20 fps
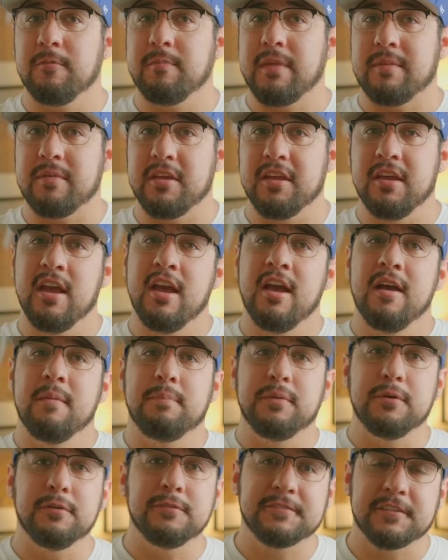maybe
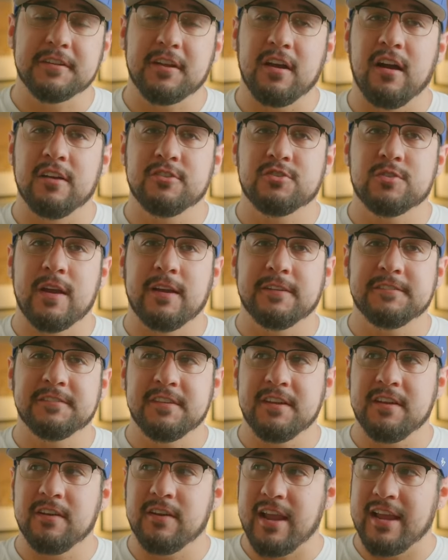boost the contrast
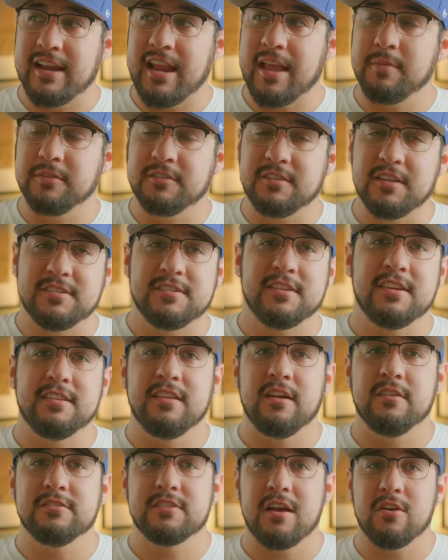here, and able to send
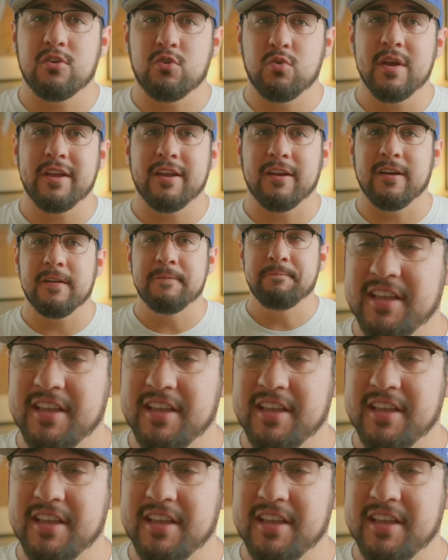those out quicker.